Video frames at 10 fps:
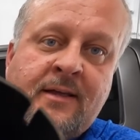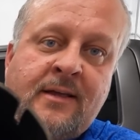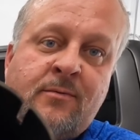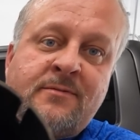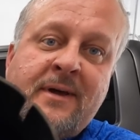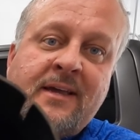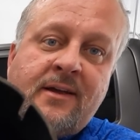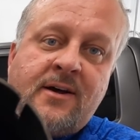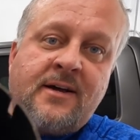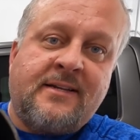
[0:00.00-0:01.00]
it was making
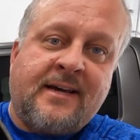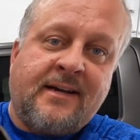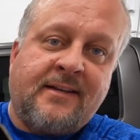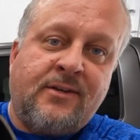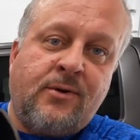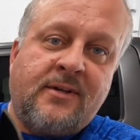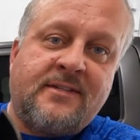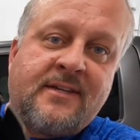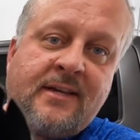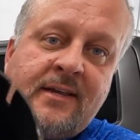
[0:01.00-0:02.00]
contact, and you can
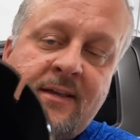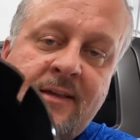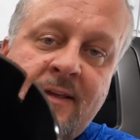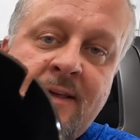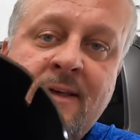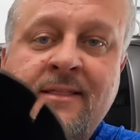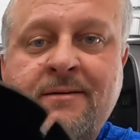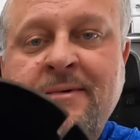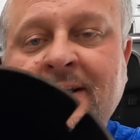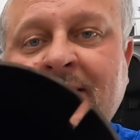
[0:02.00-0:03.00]
see that
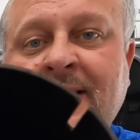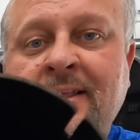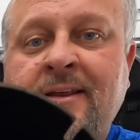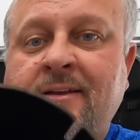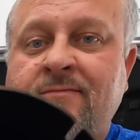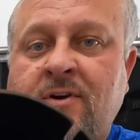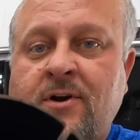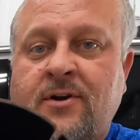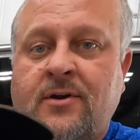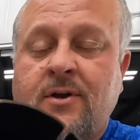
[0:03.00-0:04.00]
my catalytic
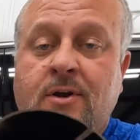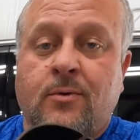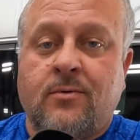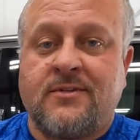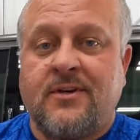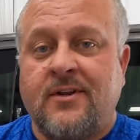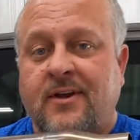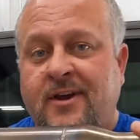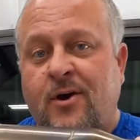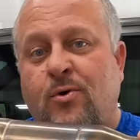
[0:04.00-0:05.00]
converter was gonna
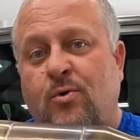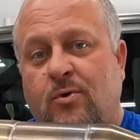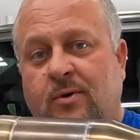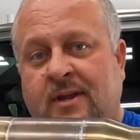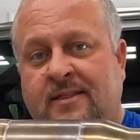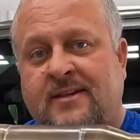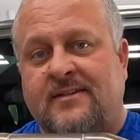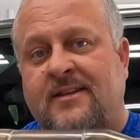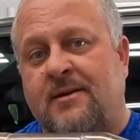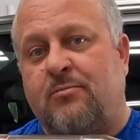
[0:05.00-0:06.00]
go in this
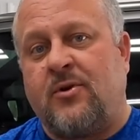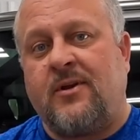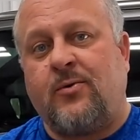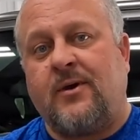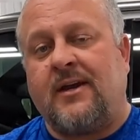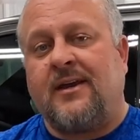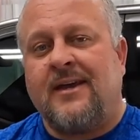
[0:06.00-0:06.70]
thing pretty quick.